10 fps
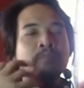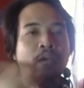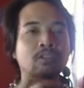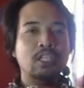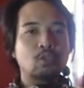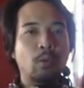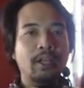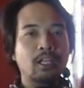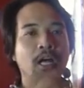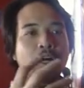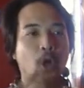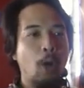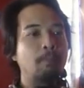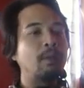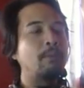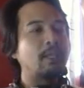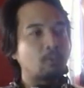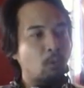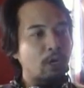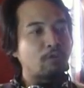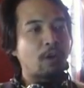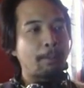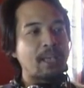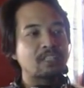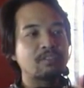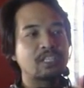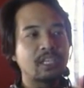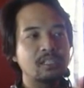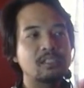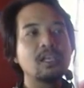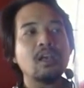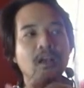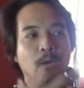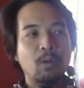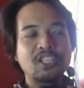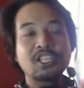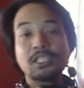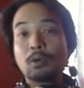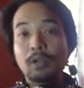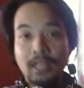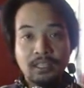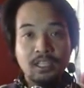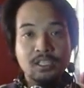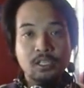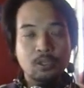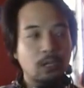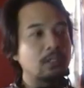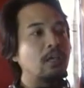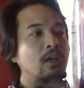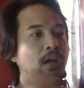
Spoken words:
Now this will complement one of our passive skills, which is the Relentless Assault.